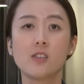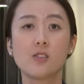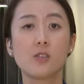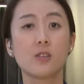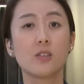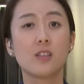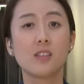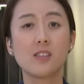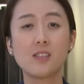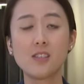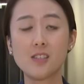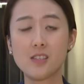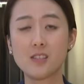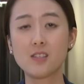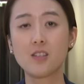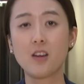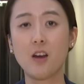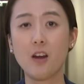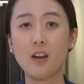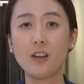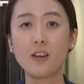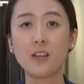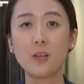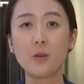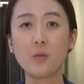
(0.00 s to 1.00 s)
So this is
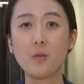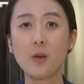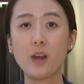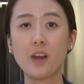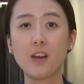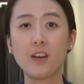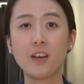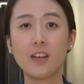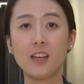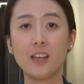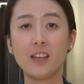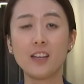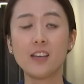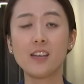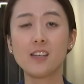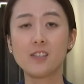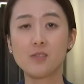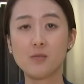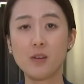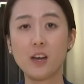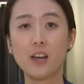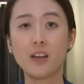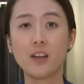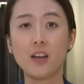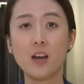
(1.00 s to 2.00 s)
currently where it
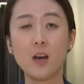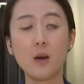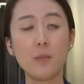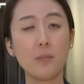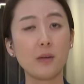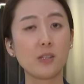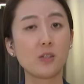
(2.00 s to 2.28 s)
is right now,